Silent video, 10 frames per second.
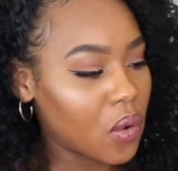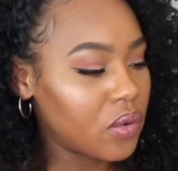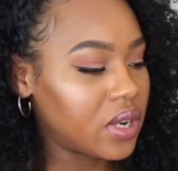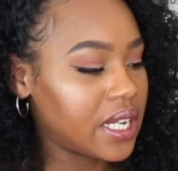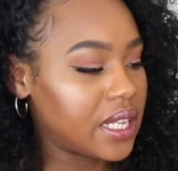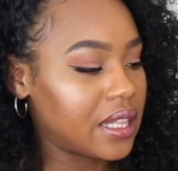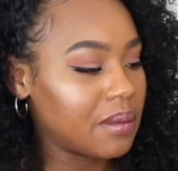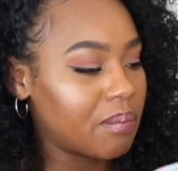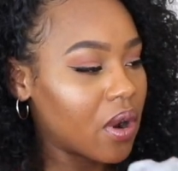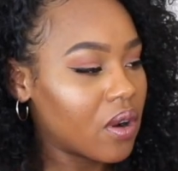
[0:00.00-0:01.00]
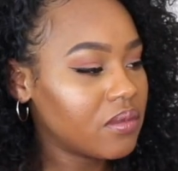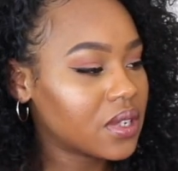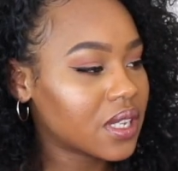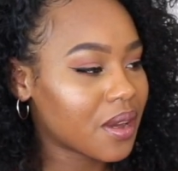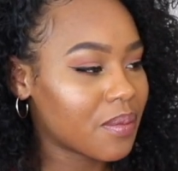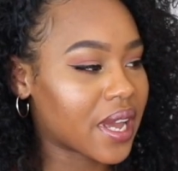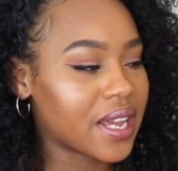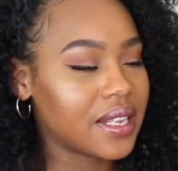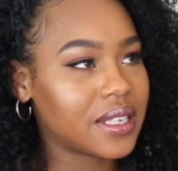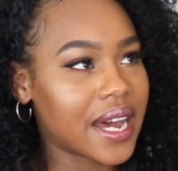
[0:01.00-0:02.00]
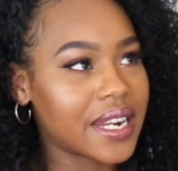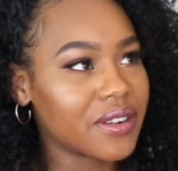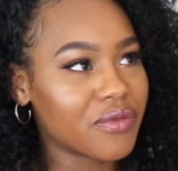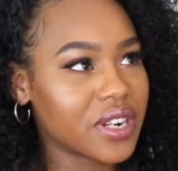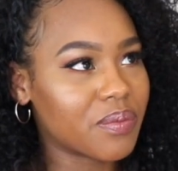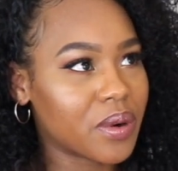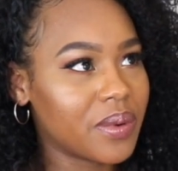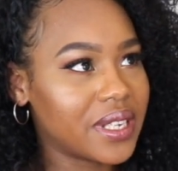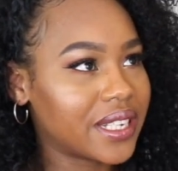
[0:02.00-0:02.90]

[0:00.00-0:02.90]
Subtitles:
only the bottoms, because I didn't read it properly.